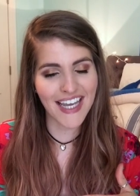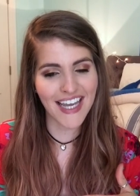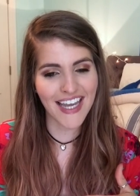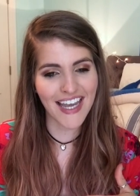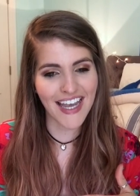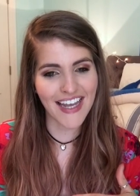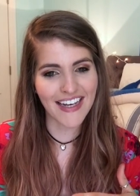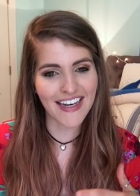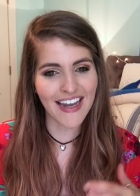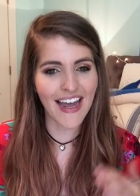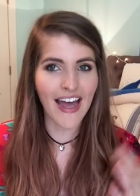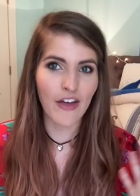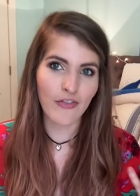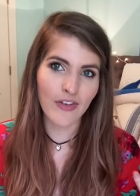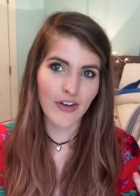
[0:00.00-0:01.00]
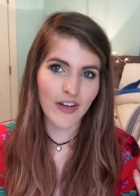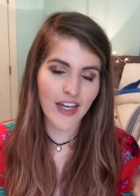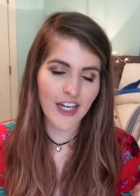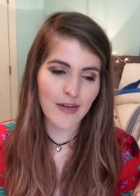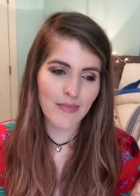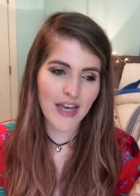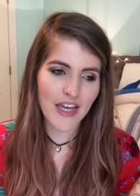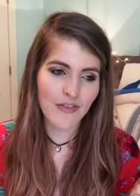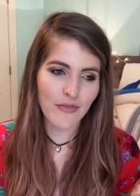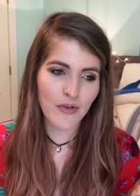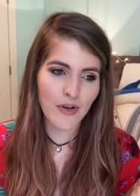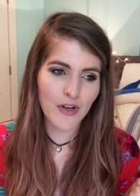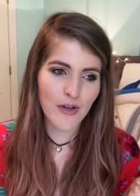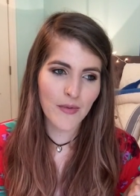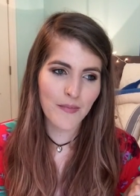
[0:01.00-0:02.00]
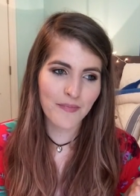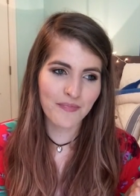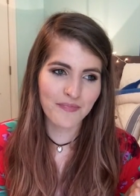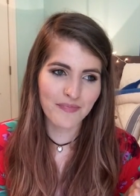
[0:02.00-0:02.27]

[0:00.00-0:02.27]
and I felt kind of bad for him,